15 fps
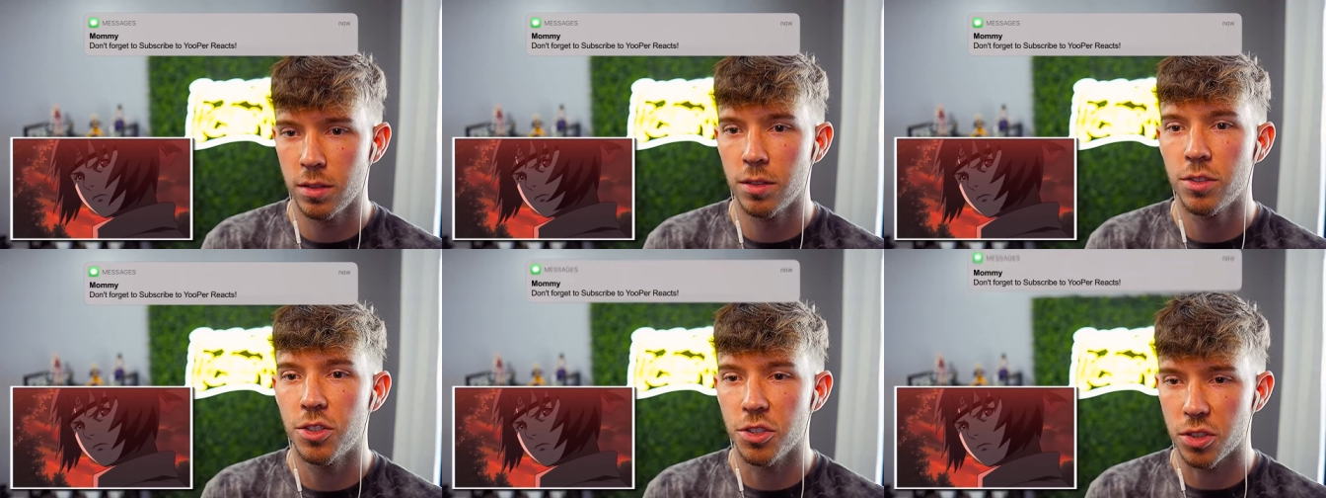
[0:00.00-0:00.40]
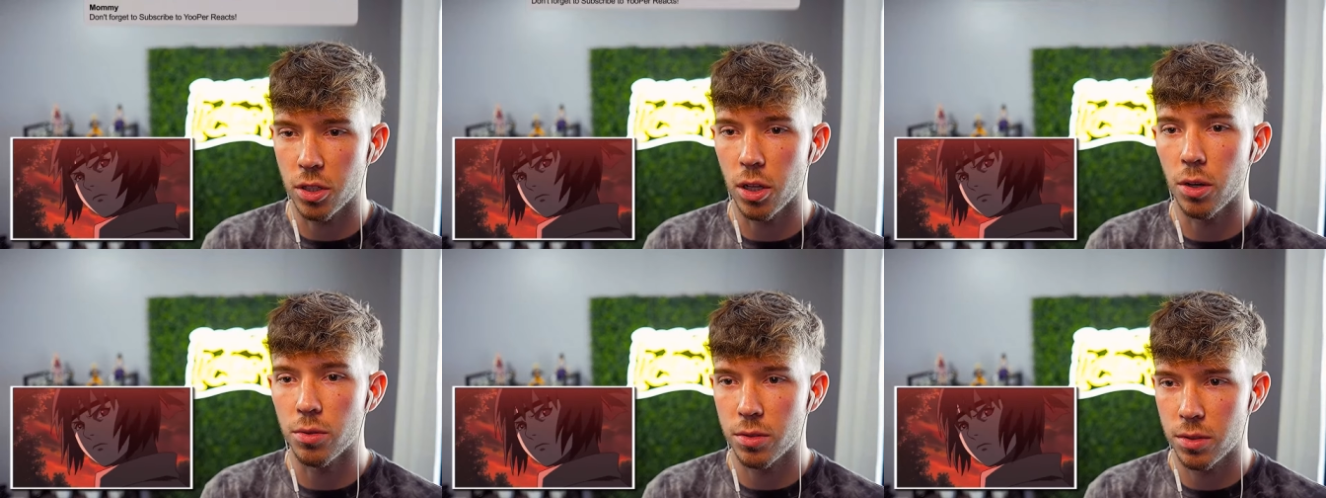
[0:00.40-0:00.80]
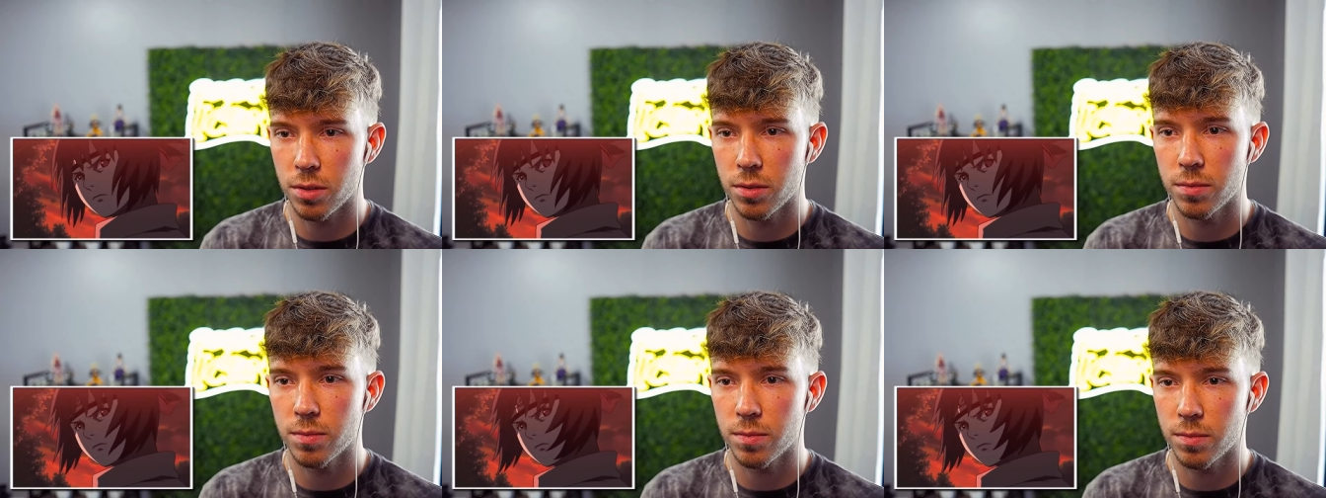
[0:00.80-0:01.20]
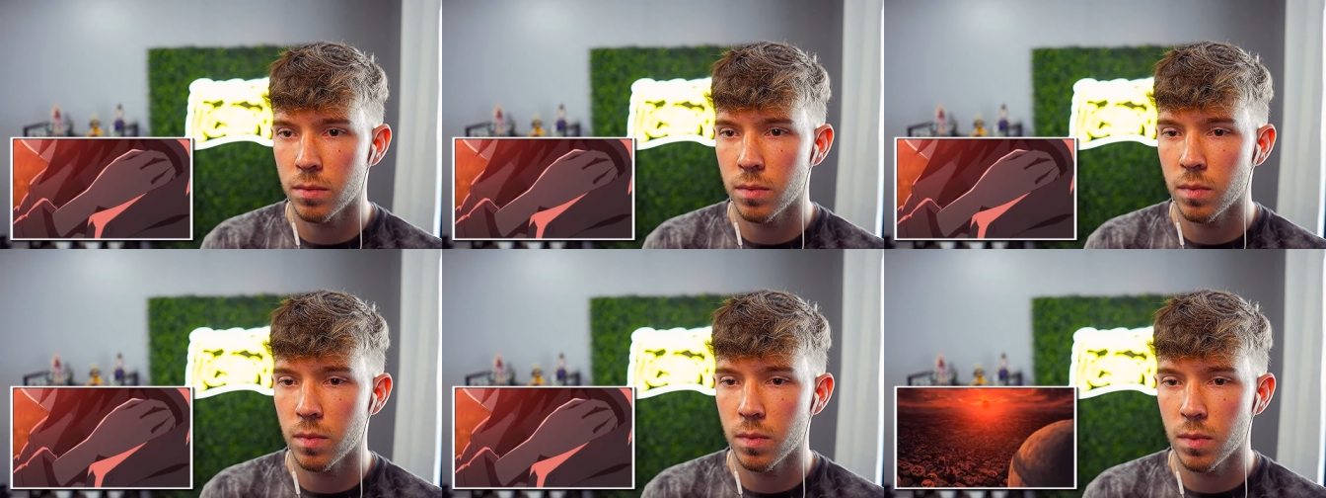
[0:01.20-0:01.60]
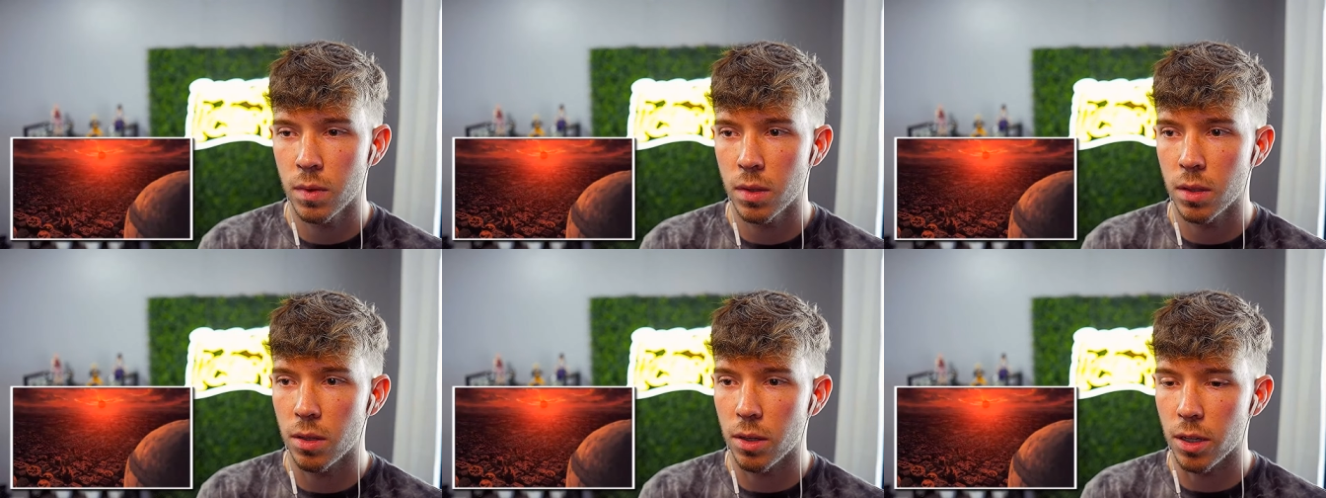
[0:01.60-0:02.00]
She's close.
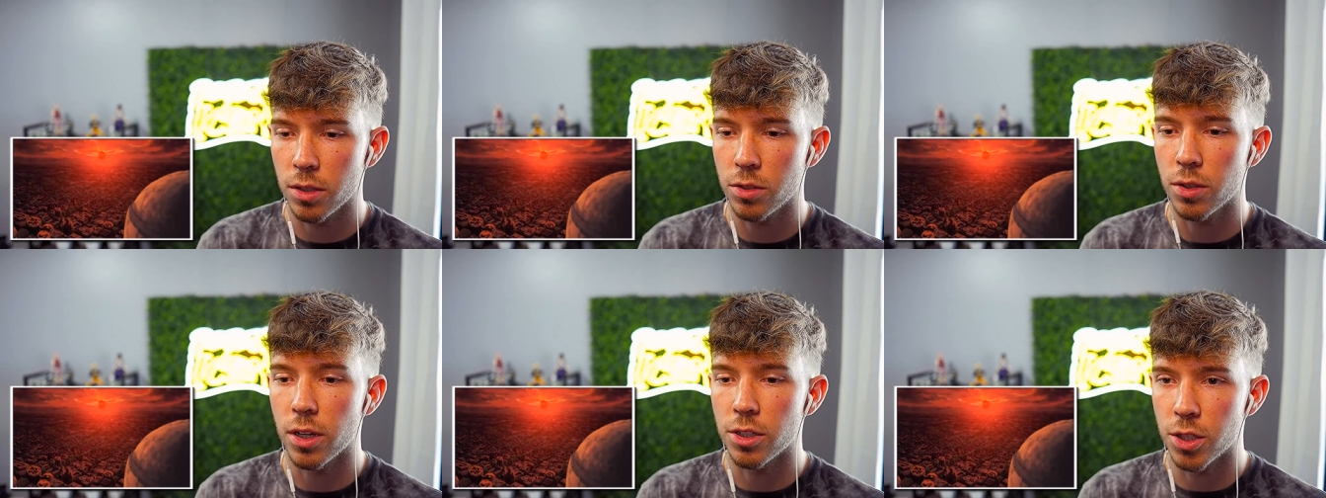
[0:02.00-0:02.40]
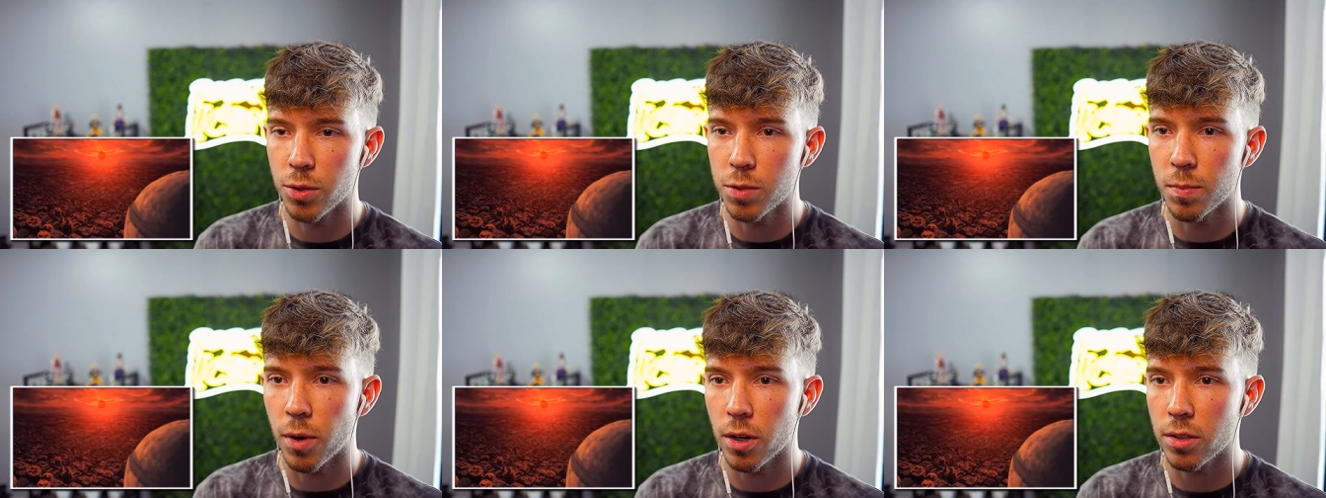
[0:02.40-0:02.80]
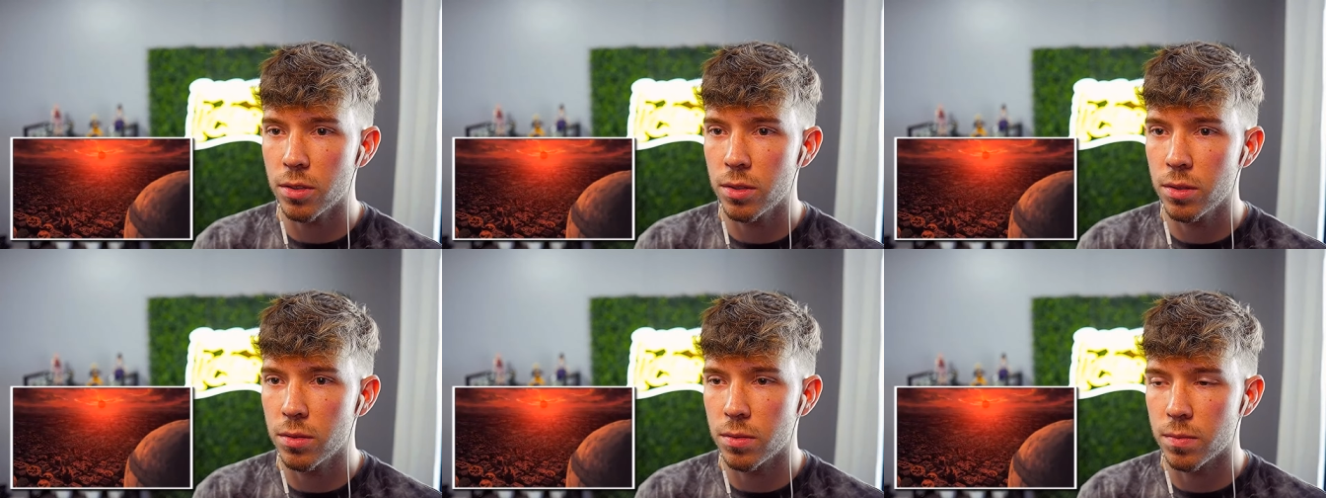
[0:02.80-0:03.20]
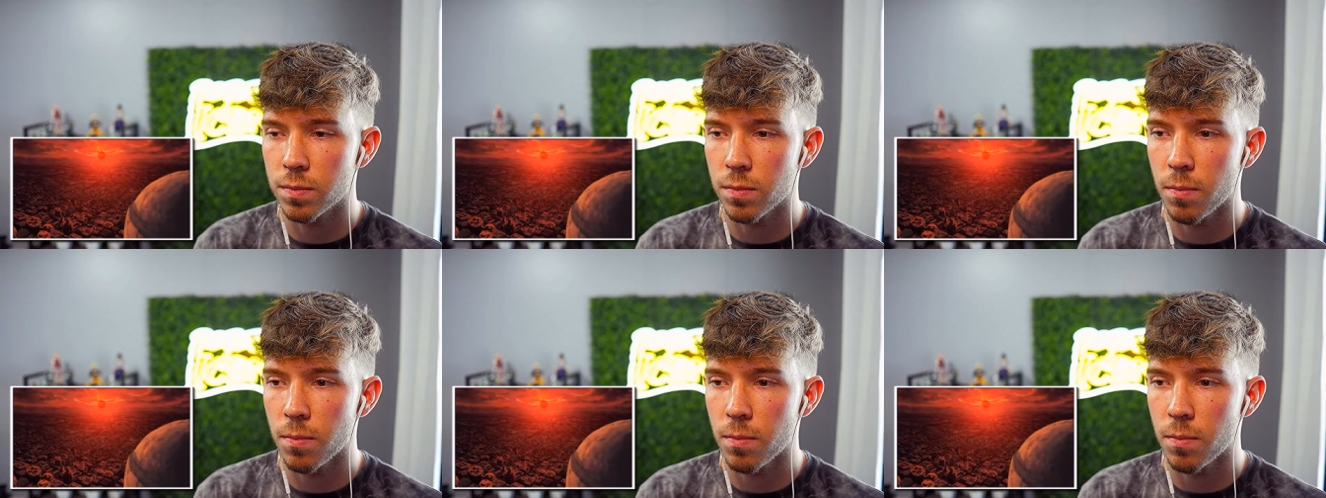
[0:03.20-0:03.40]
Okay, so yeah, she was marked too.